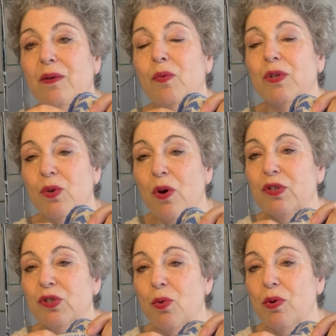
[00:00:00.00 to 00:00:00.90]
was
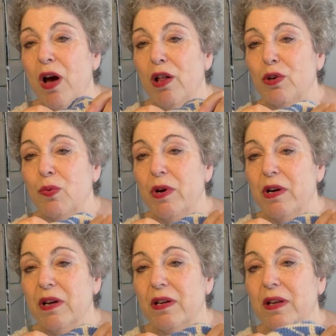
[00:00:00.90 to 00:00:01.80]
also color
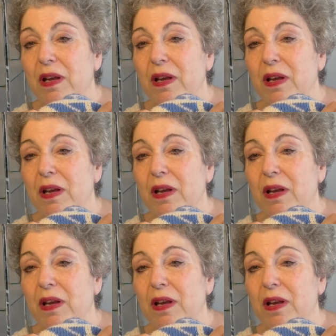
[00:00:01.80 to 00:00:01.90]
work